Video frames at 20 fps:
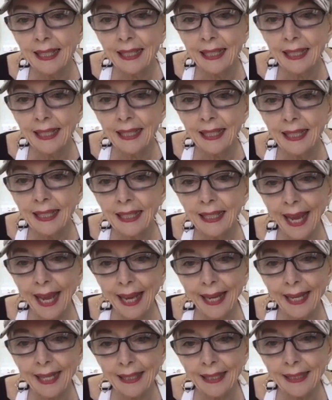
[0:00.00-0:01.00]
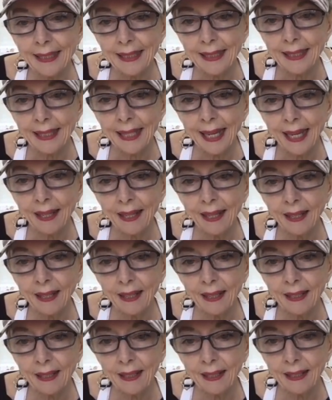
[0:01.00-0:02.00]
A cake. How
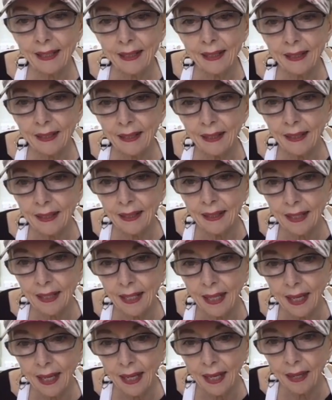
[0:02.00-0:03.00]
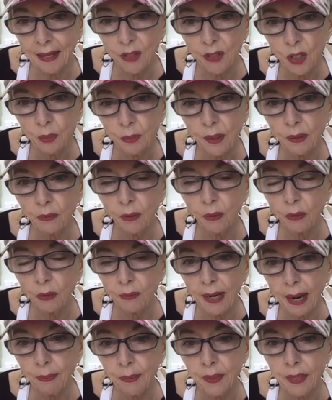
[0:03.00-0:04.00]
long? The spring roll
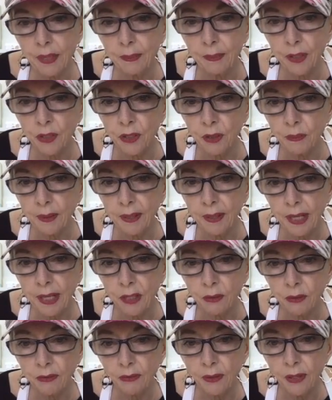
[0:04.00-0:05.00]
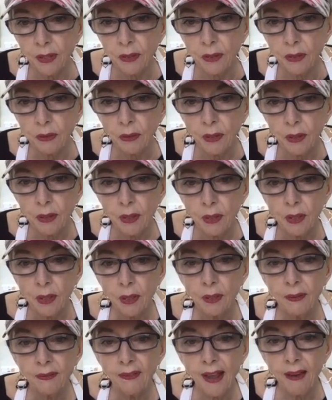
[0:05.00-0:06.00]
wrappers, I'm not sure what that's referring to.
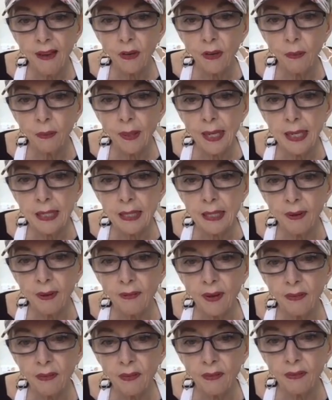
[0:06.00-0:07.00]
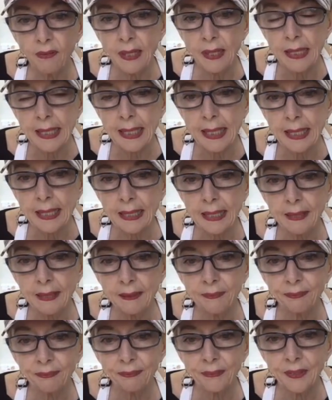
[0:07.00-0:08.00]
Favorite place I've ever visited?
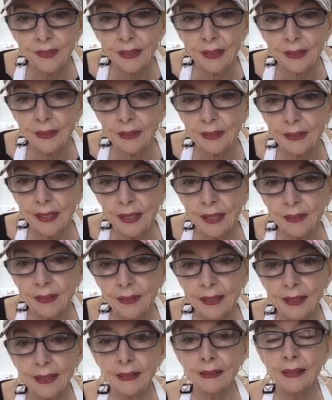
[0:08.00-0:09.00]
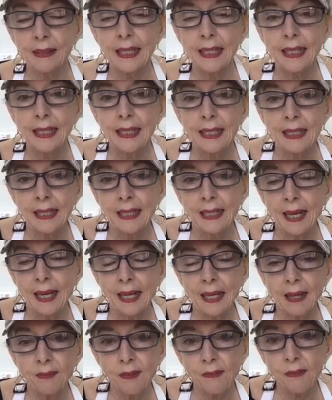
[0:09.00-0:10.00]
Oh, I don't know. I
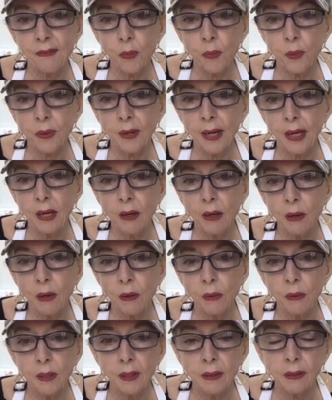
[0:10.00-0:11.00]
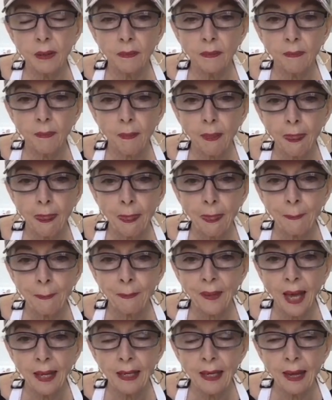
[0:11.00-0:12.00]
love everywhere I go.
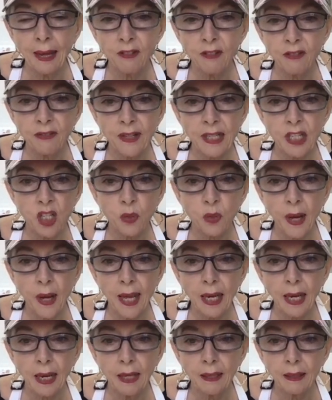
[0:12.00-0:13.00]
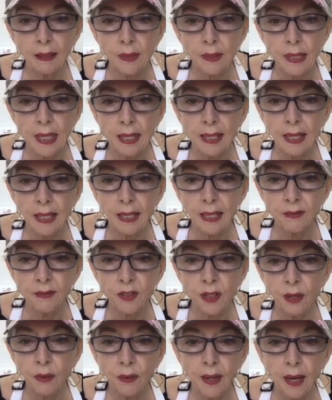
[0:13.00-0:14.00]
I loved Venezuela. I was lucky enough
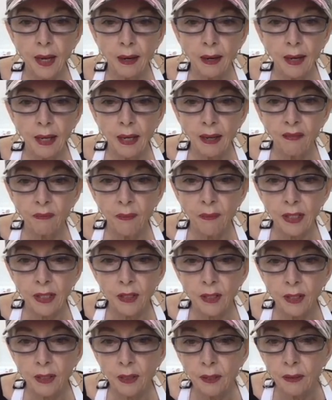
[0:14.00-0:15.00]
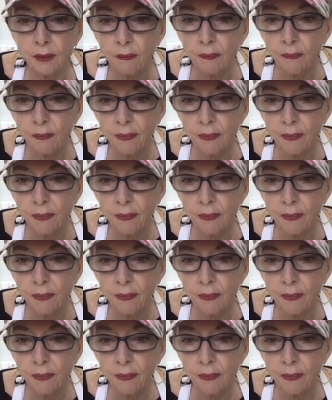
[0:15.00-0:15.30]
to go there. I love Mexico.